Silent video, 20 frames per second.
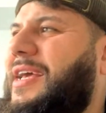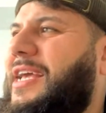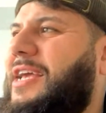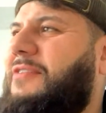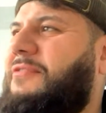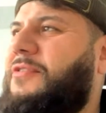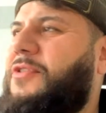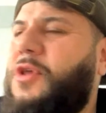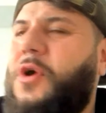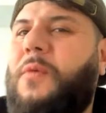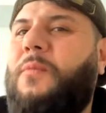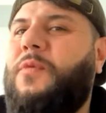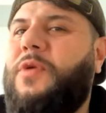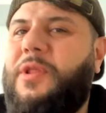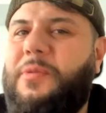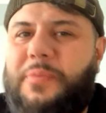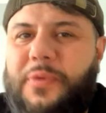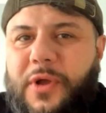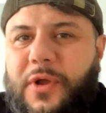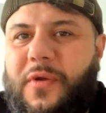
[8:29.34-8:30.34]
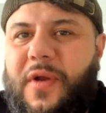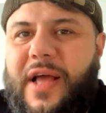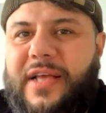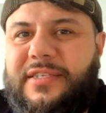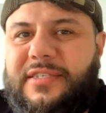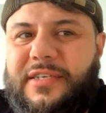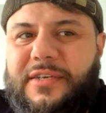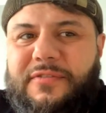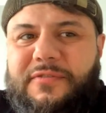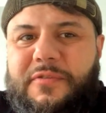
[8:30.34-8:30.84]
even though I'm really
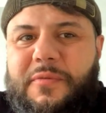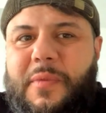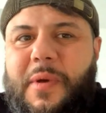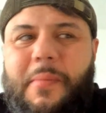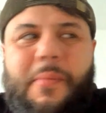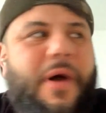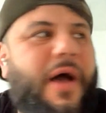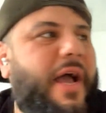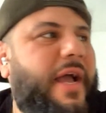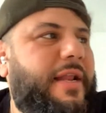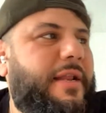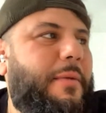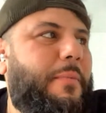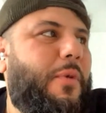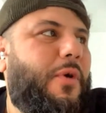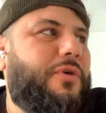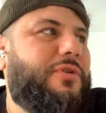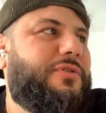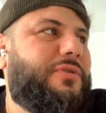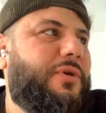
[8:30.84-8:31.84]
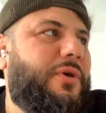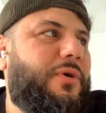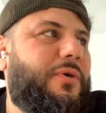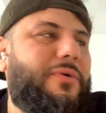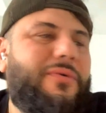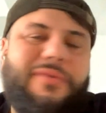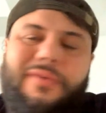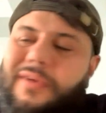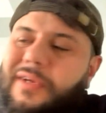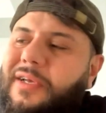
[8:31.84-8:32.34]
progressive in my mind, I'm
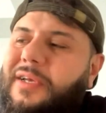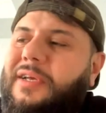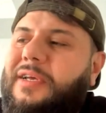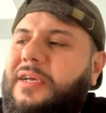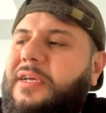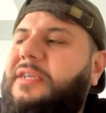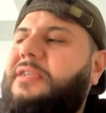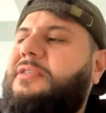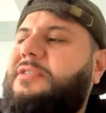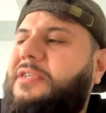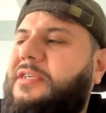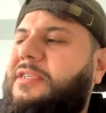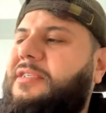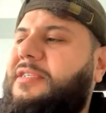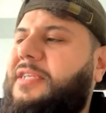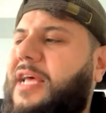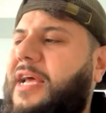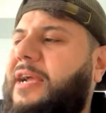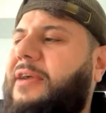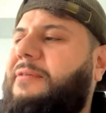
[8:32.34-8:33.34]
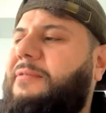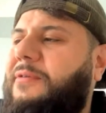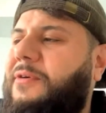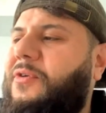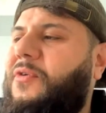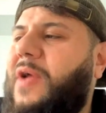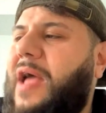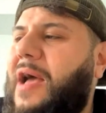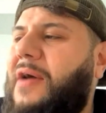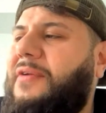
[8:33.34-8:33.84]
also just like
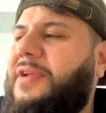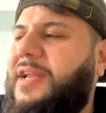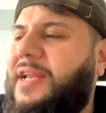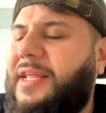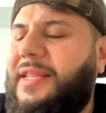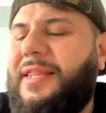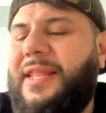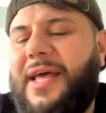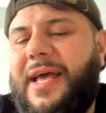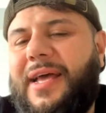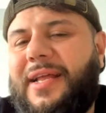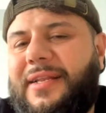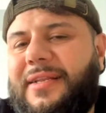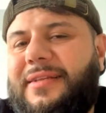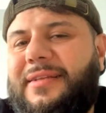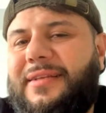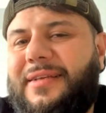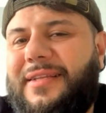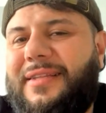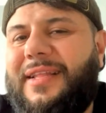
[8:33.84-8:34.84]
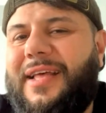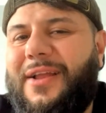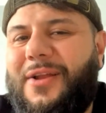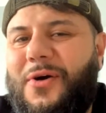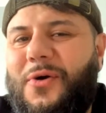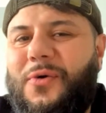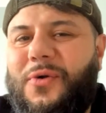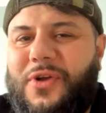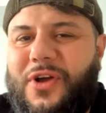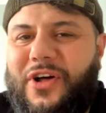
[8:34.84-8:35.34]
grounded in that in that
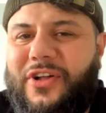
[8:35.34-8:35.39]
old